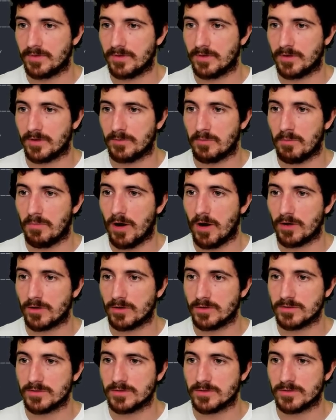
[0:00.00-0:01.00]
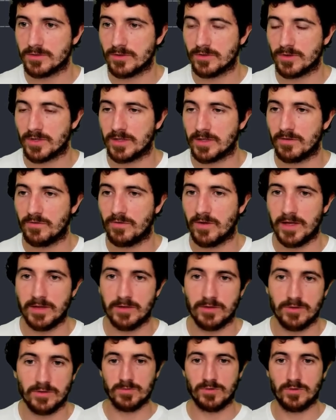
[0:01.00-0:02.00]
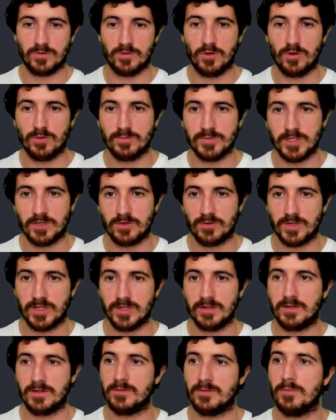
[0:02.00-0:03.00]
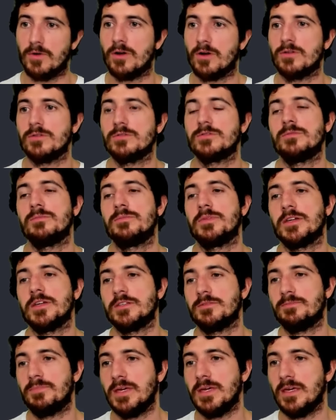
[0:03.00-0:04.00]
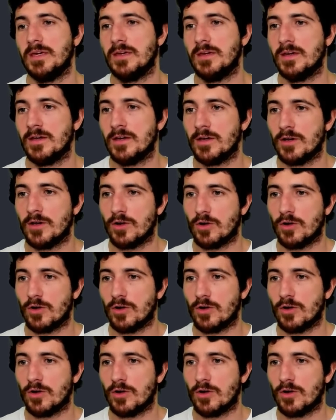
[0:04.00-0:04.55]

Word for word: there are models, so you can define your object-oriented models in PHP,